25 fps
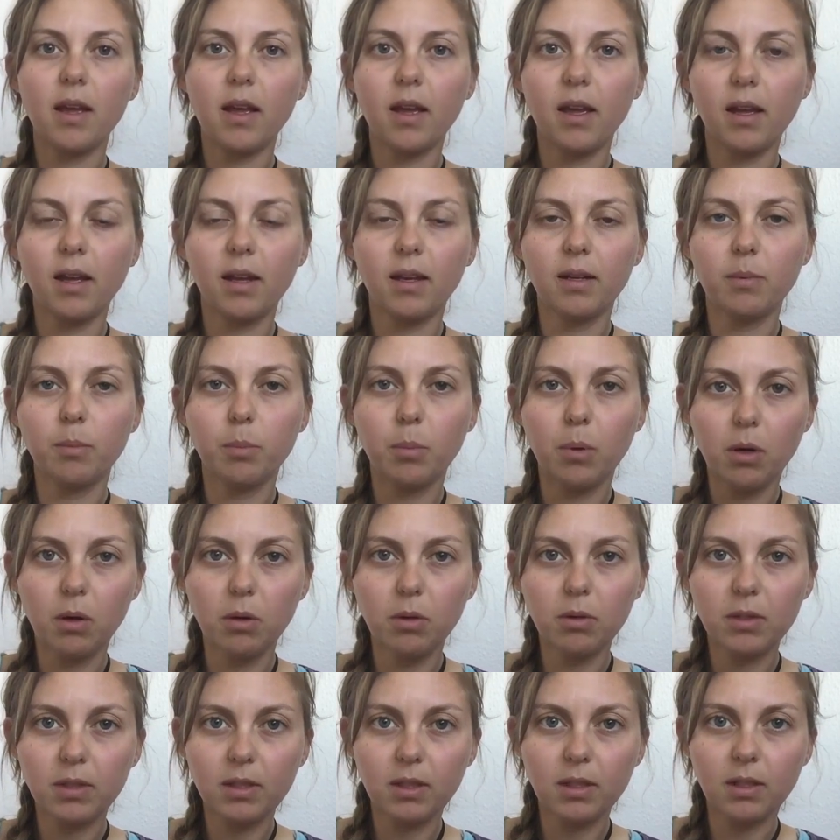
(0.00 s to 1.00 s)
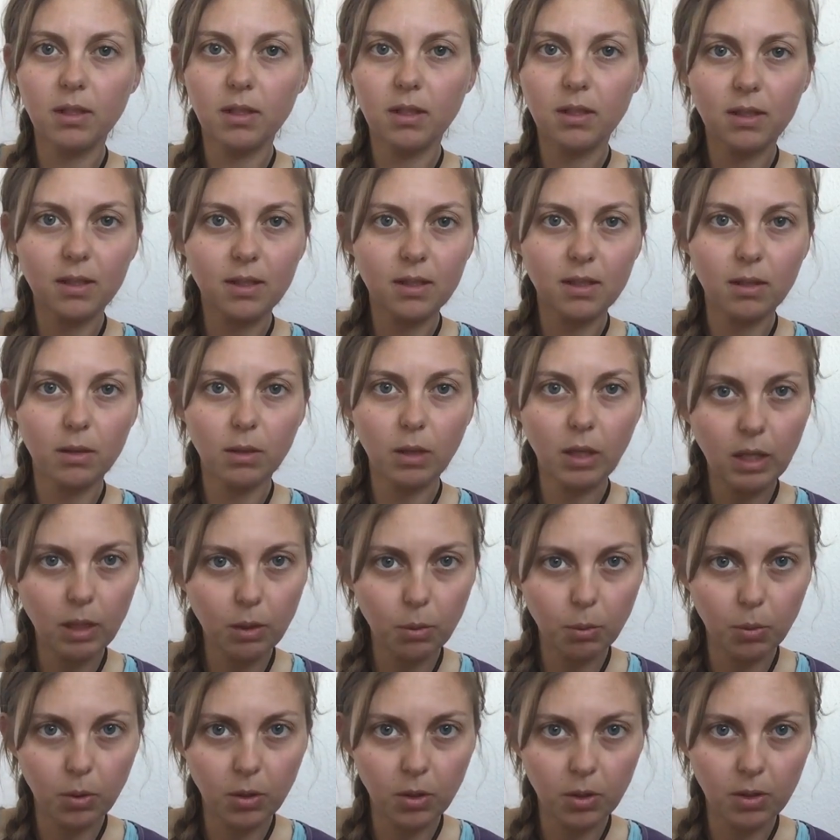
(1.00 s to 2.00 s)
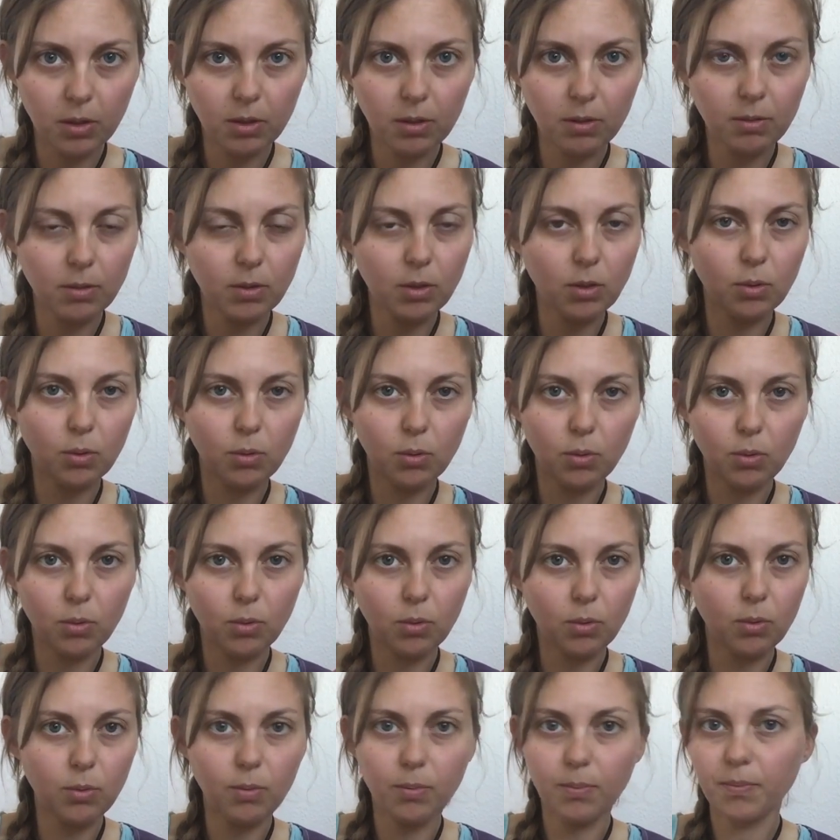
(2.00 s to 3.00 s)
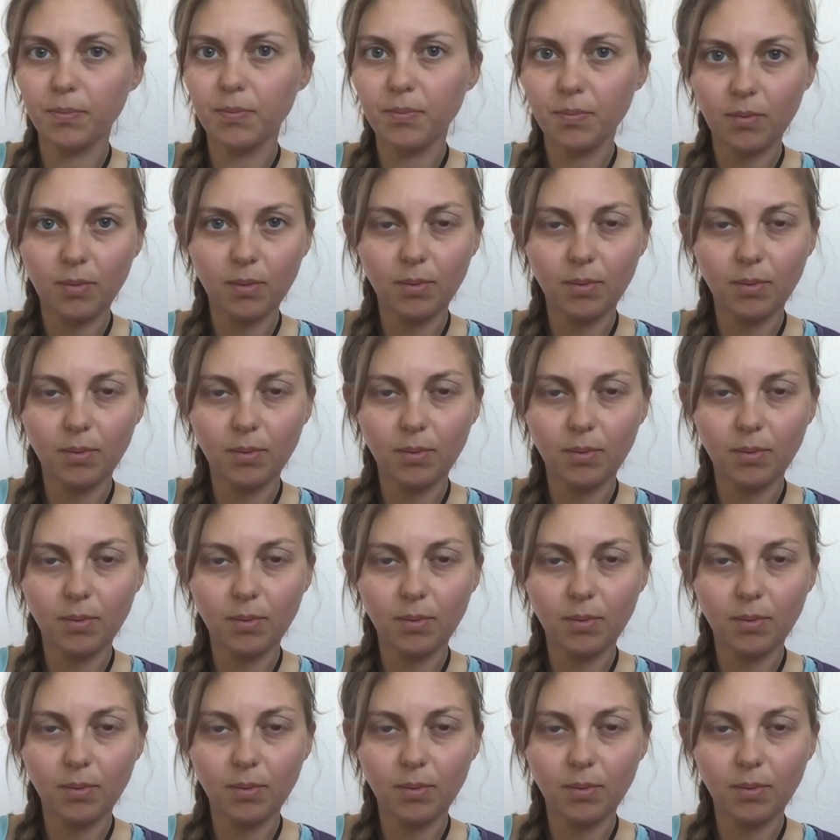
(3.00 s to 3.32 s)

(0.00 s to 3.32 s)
And both it's equal to